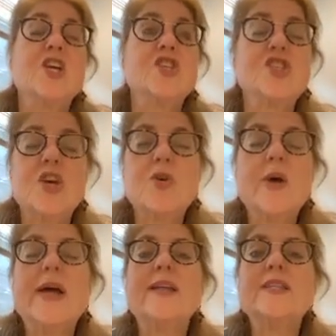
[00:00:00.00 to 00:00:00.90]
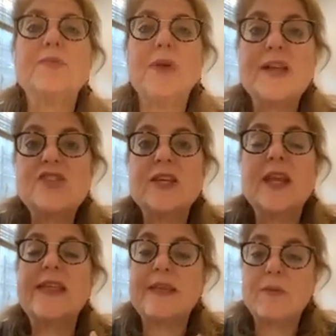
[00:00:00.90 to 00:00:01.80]
So depression,
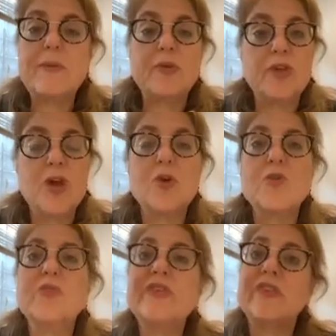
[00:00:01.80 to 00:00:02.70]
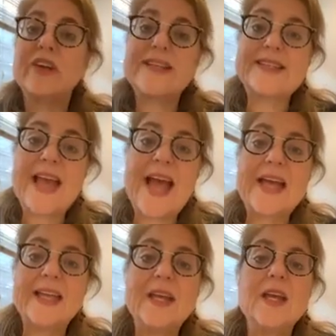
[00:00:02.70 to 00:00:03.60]
I think people know, you feel very
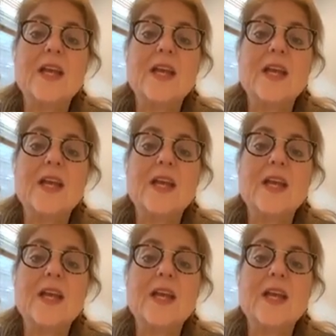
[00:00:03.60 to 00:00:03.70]
sad,